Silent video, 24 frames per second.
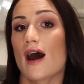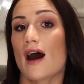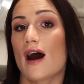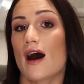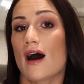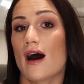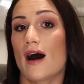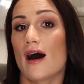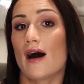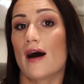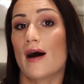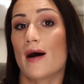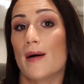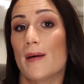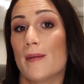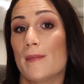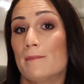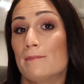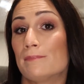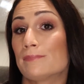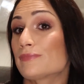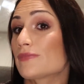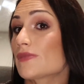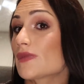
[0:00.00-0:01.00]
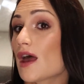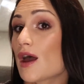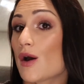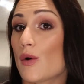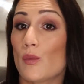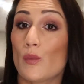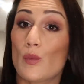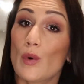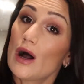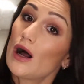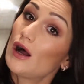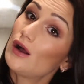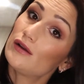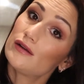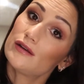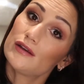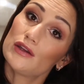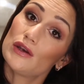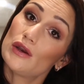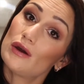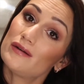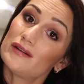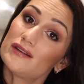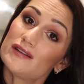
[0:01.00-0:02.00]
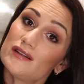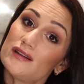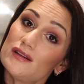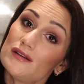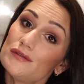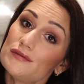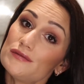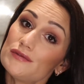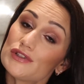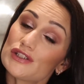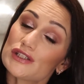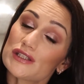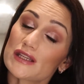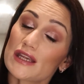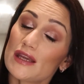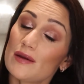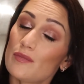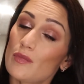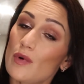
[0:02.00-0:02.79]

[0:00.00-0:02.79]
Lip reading: well, you know what to do. Just keep